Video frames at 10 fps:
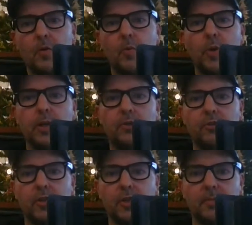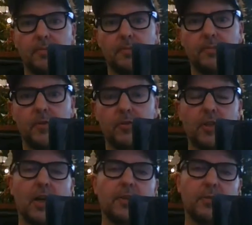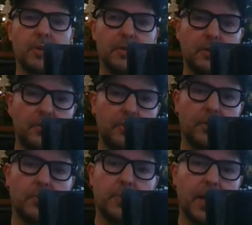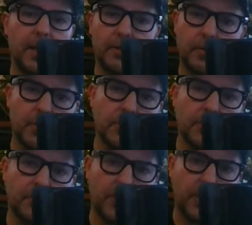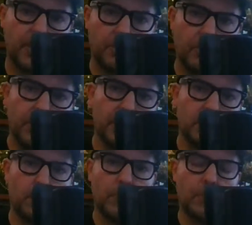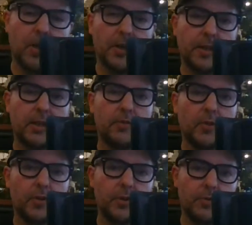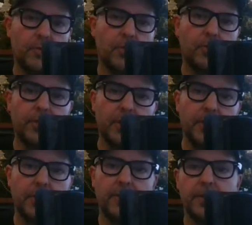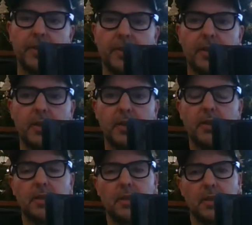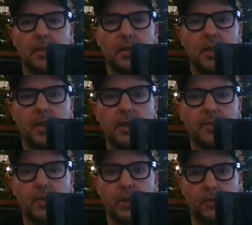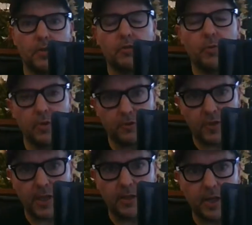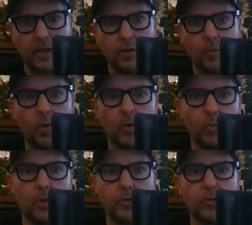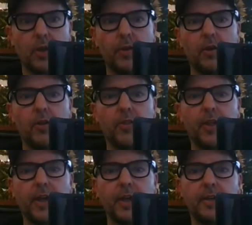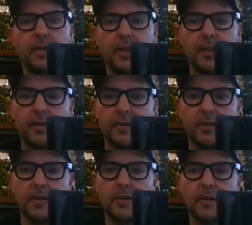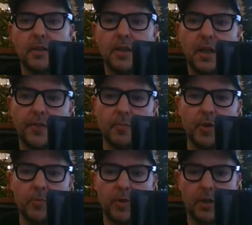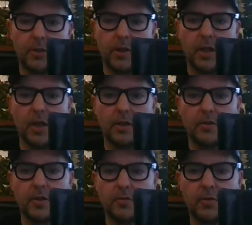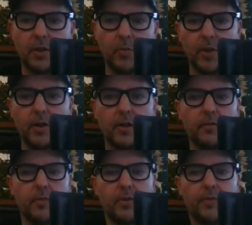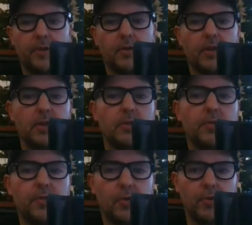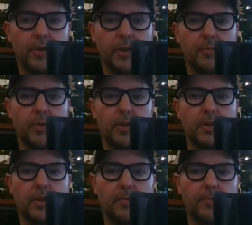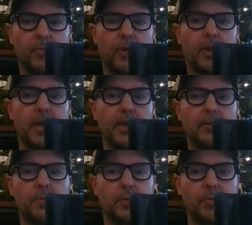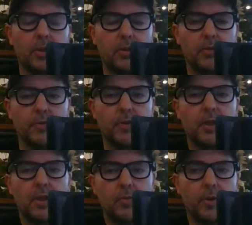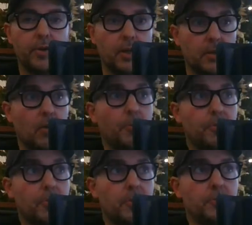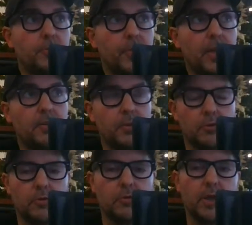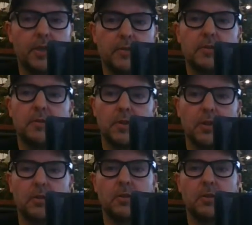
which um, starts with despair despondency and all the way at the top of the market you've got euphoria and uh, and it's it's good to understand how what what's going on there and uh, at the moment i think i don't think we're i don't we're definitely not in euphoria with um, with hex but we sort of we're in an optimism phase which is great so